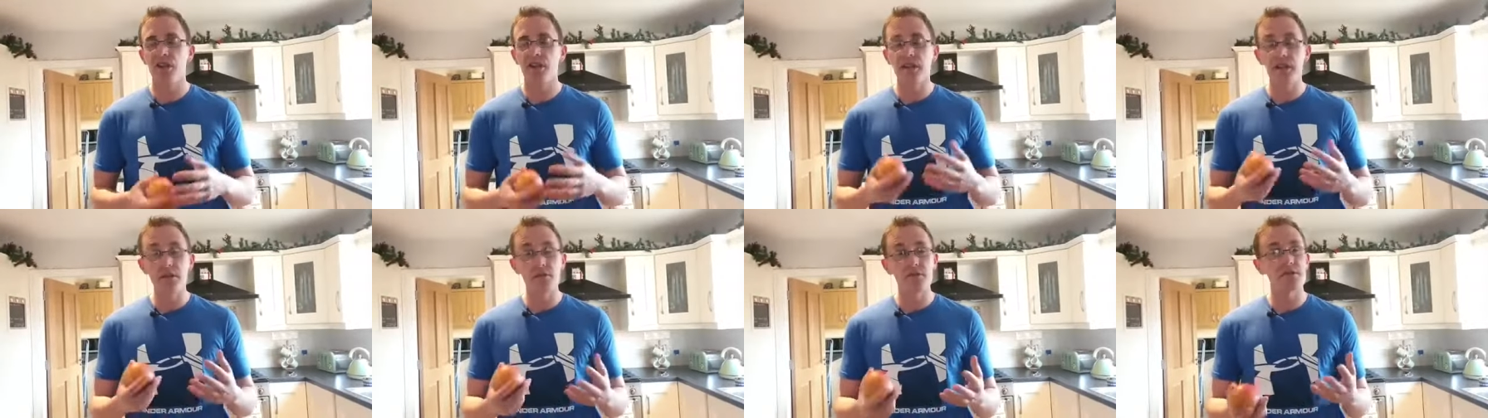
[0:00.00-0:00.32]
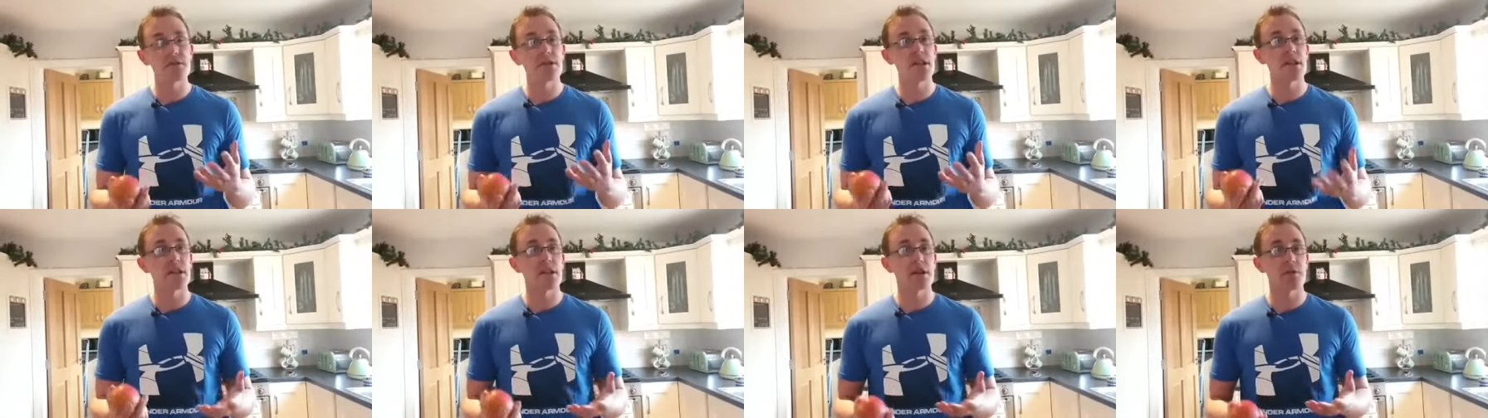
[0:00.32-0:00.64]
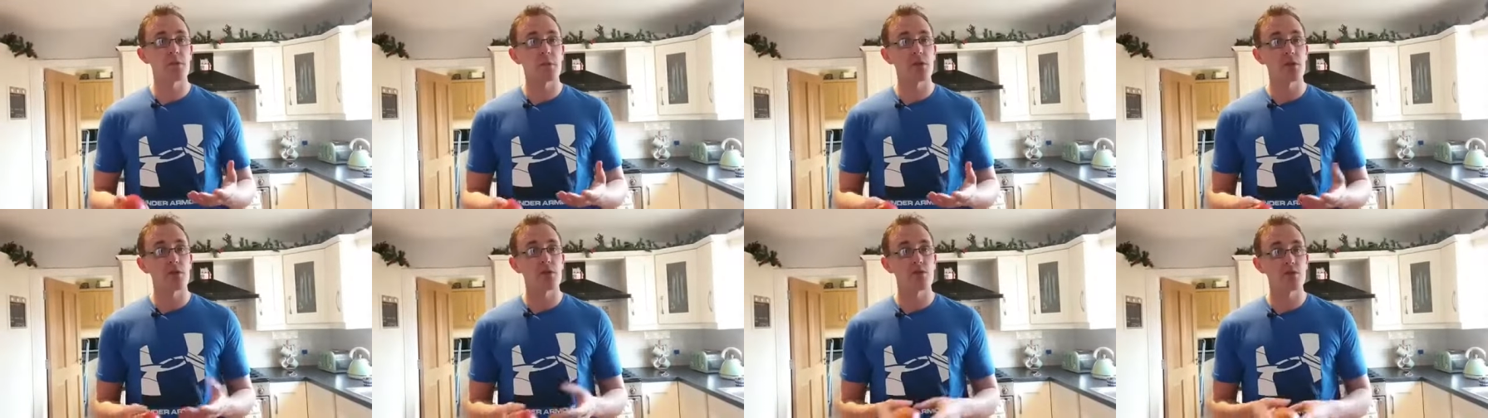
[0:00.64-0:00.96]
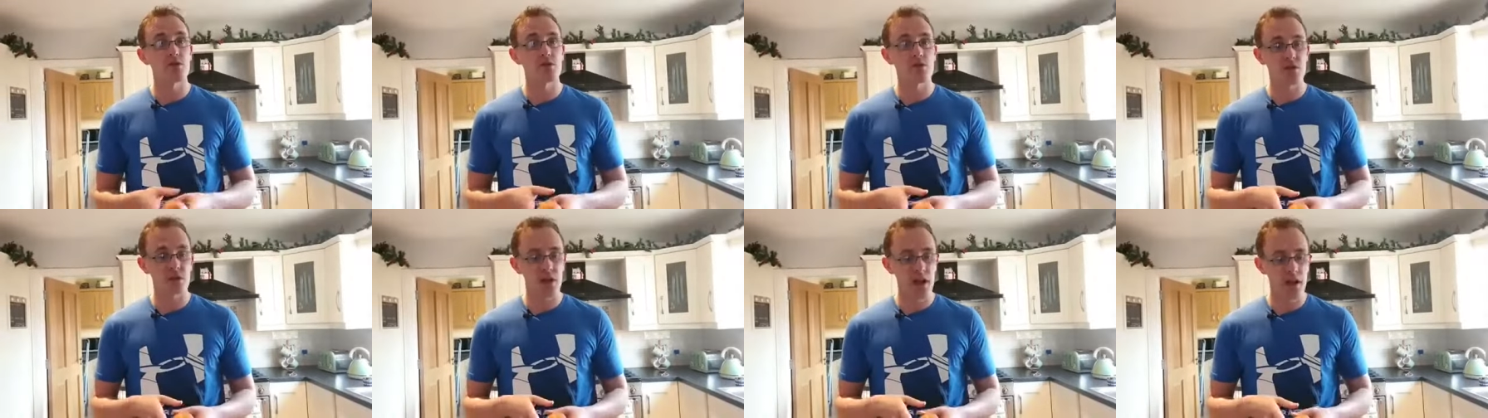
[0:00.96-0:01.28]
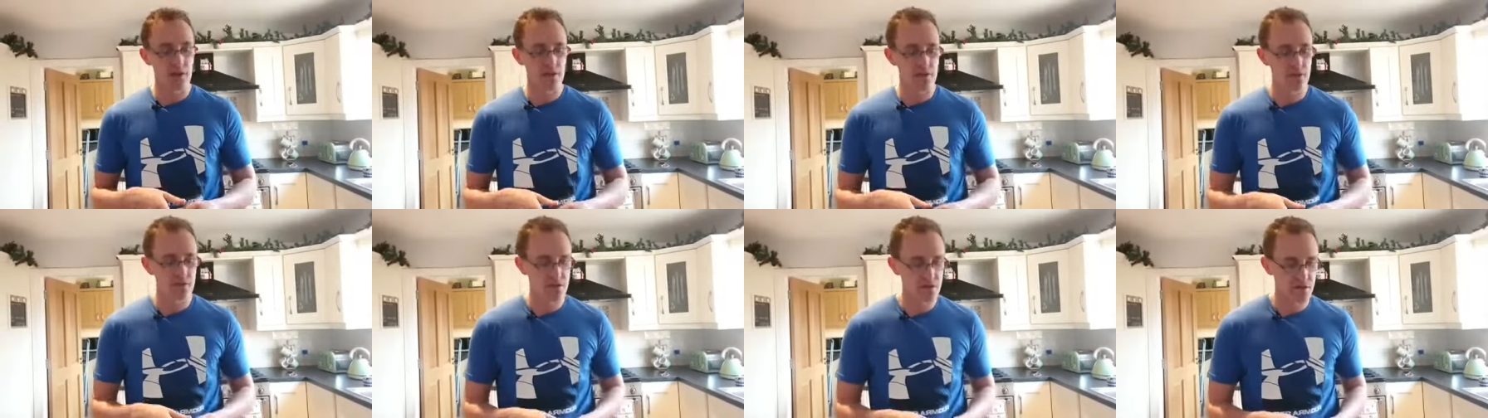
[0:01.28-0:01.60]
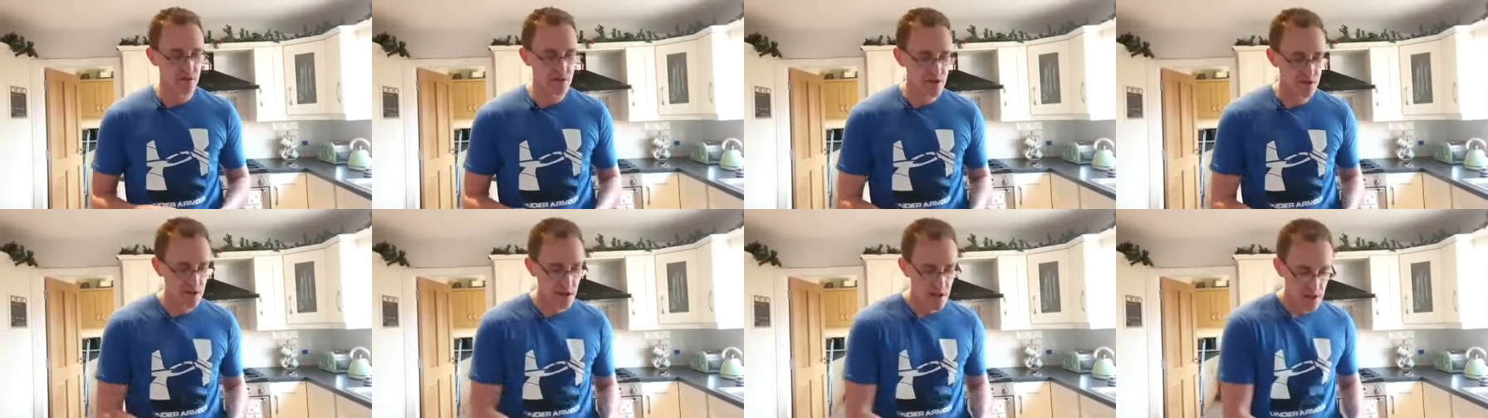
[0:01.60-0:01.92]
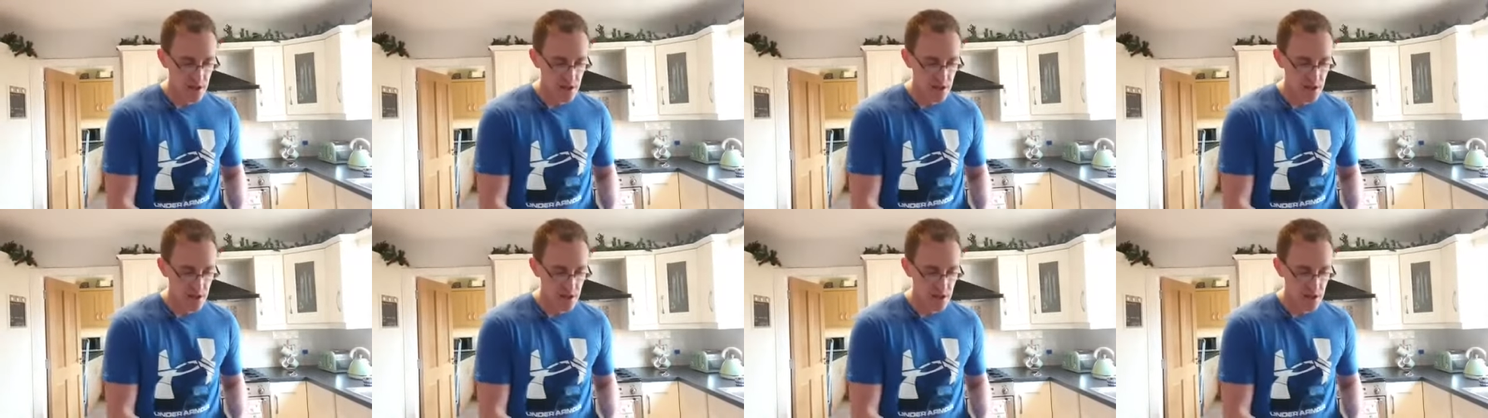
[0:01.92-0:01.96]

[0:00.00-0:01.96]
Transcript: give or take about 100 calories, right?